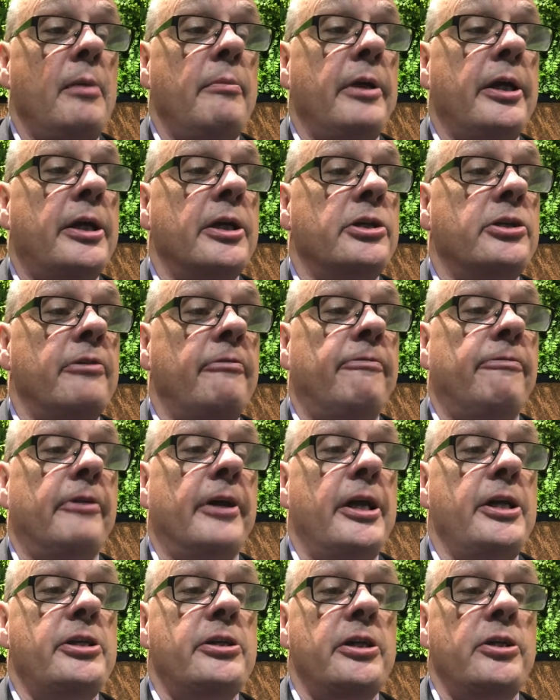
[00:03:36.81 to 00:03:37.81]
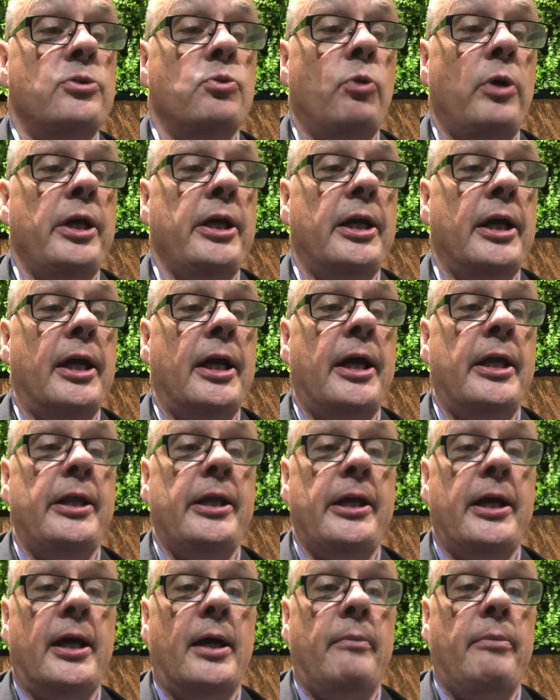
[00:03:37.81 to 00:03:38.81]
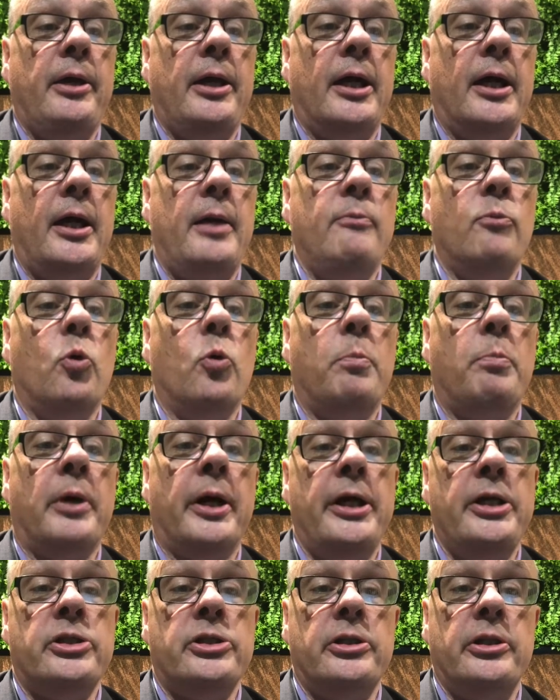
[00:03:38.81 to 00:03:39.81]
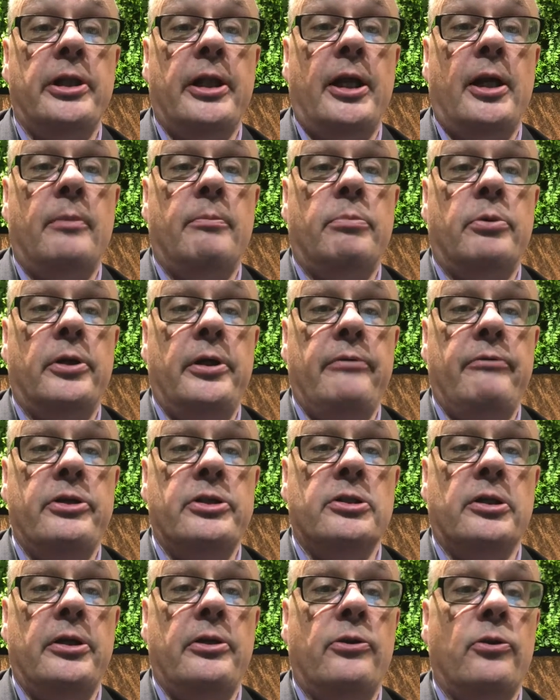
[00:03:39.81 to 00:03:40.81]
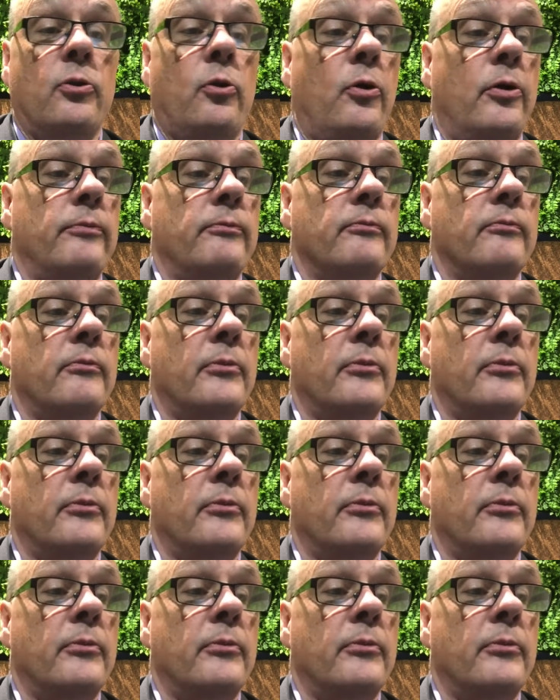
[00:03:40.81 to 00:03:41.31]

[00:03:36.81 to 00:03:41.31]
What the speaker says: because inflation is weaker and the RBA more patient than it previously thought.